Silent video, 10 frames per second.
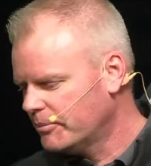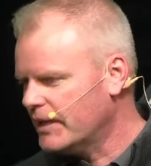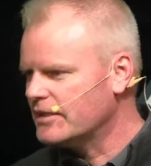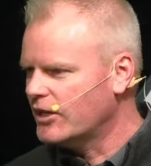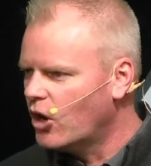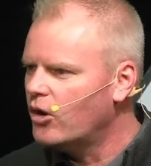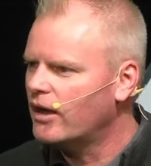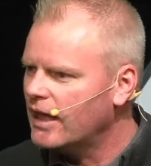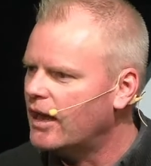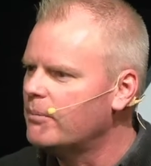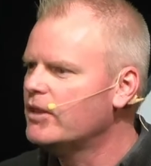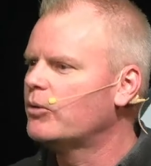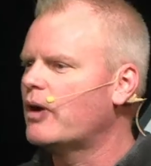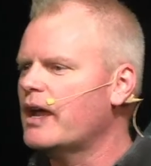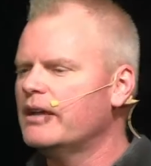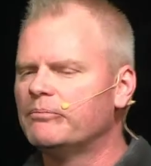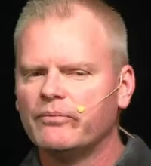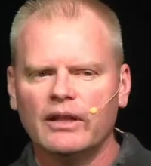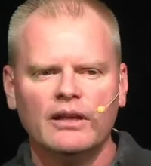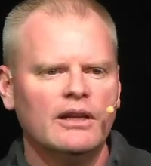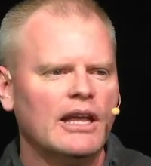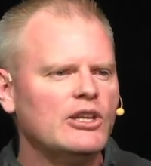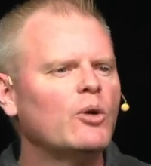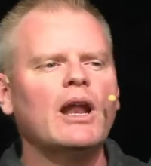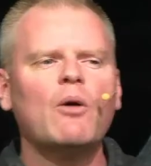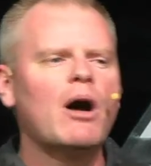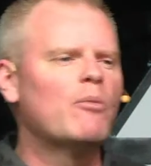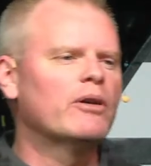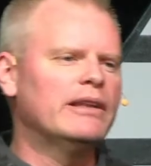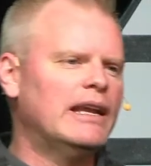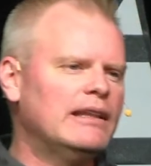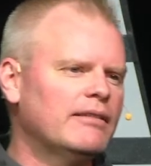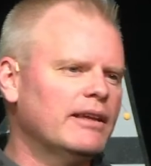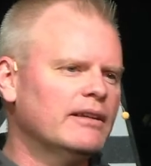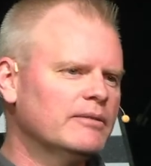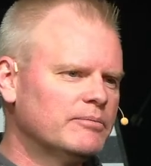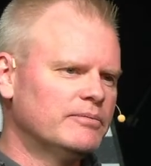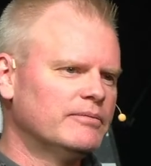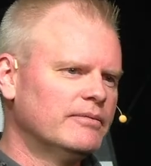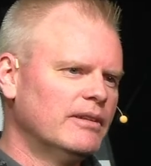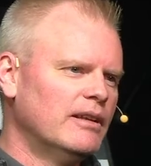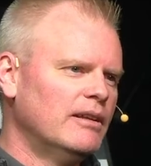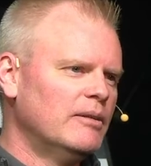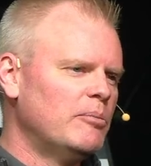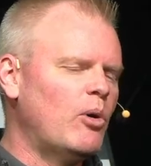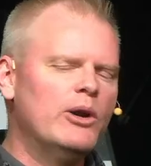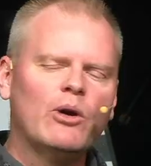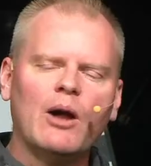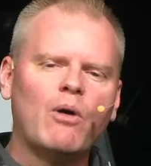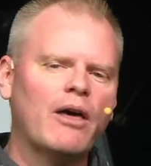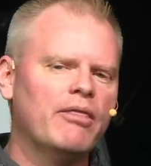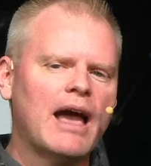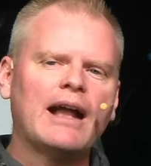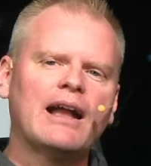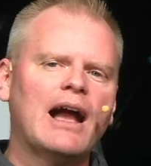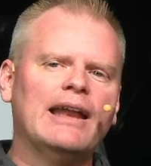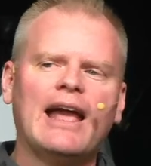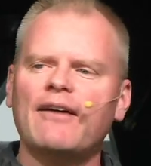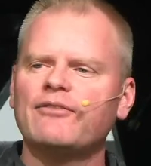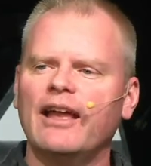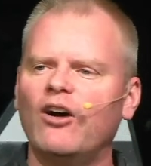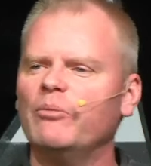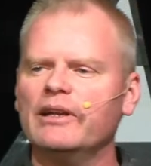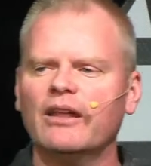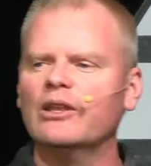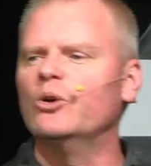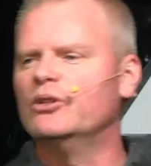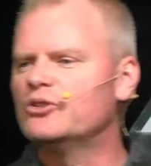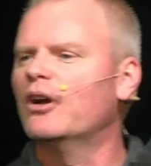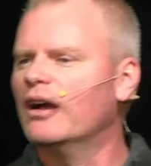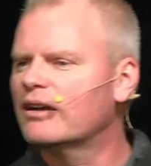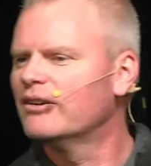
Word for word: because I know, again, I'm in the right. And you know what I want more than anything? Boy, do I want that guy to have to help me unload the truck,